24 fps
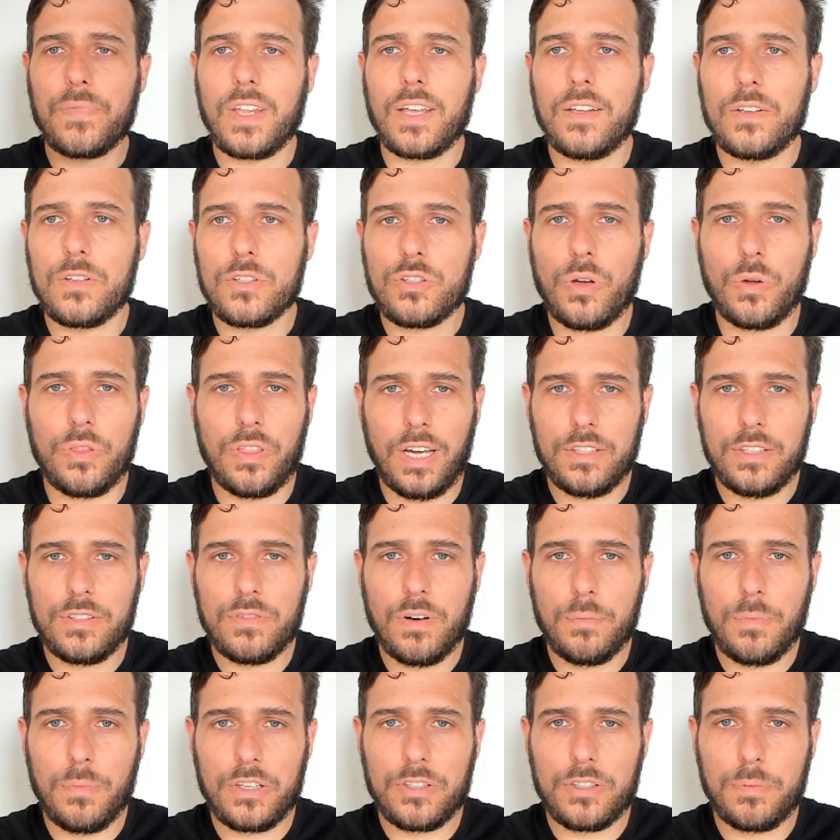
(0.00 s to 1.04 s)
So thanks
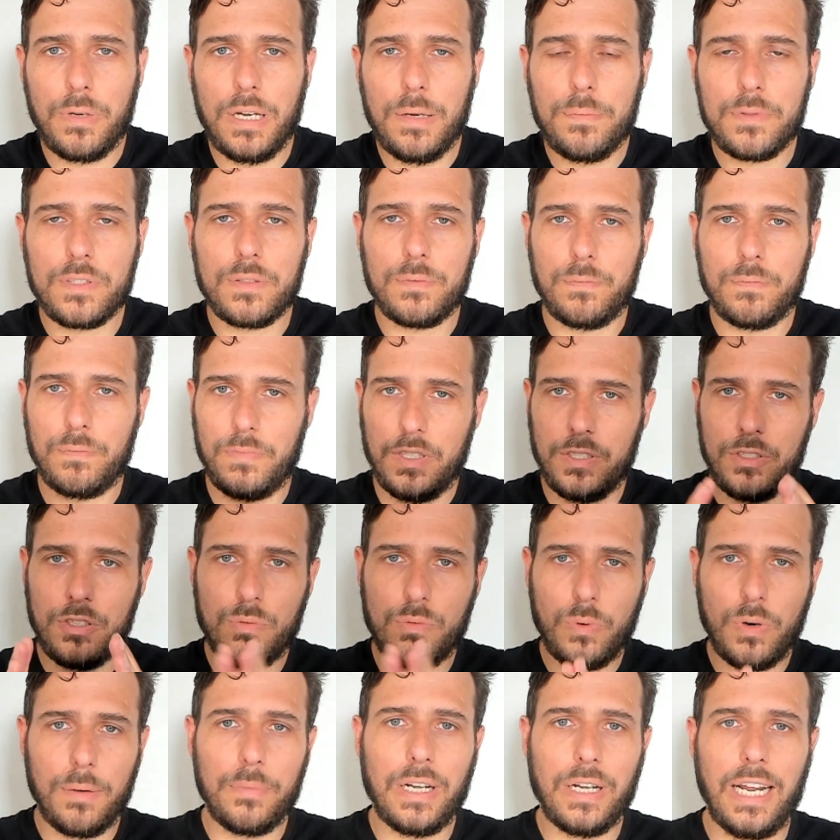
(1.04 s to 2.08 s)
very much, peeps. This is
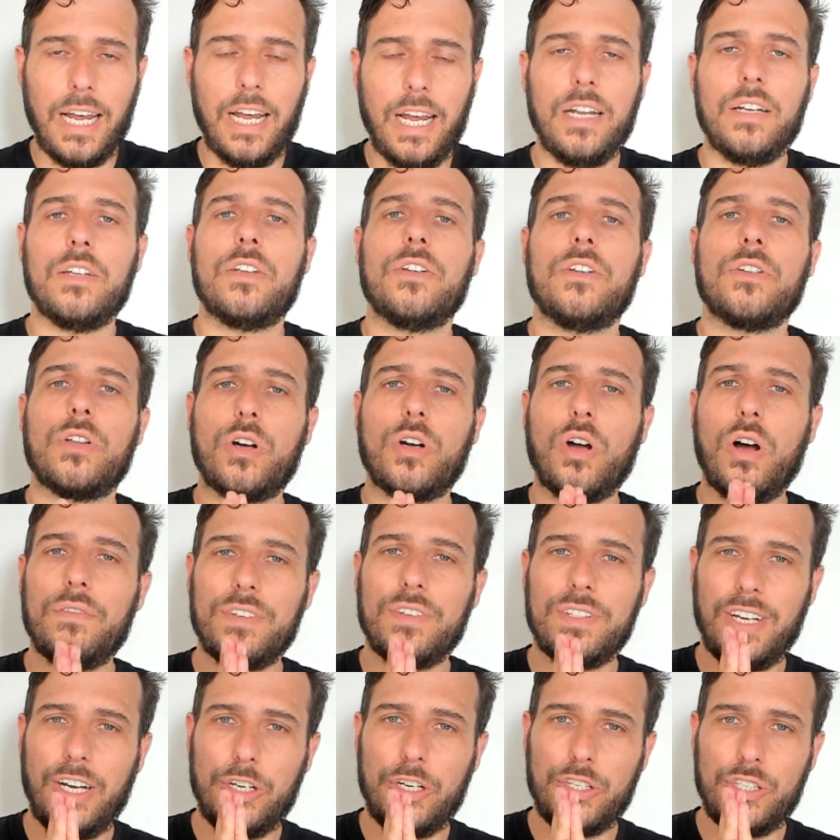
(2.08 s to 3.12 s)
where I'm going to end the
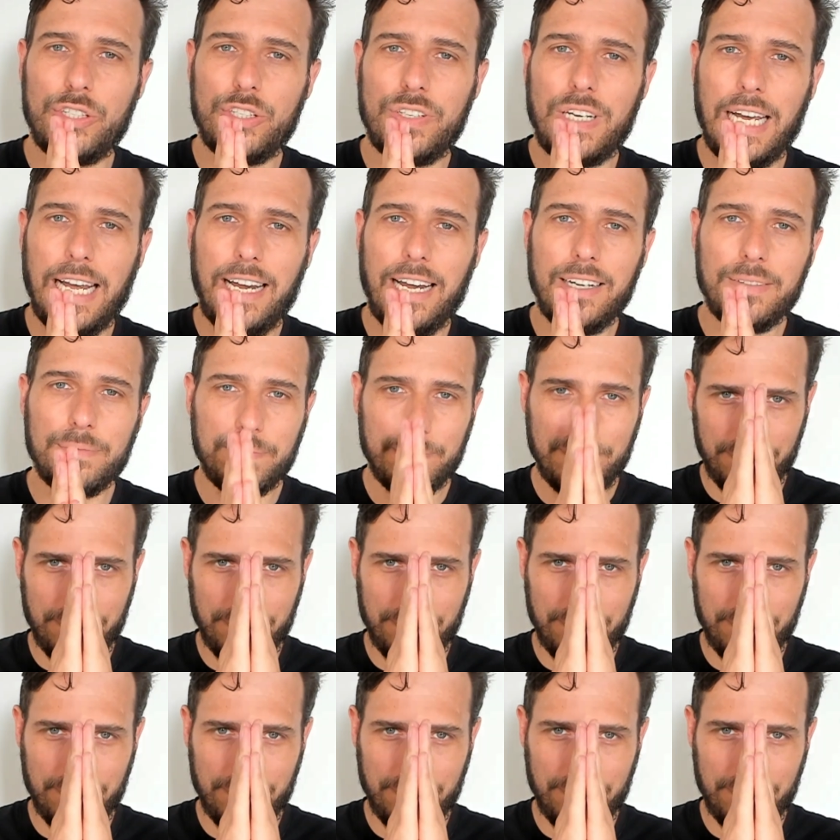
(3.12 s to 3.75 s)
conversation today.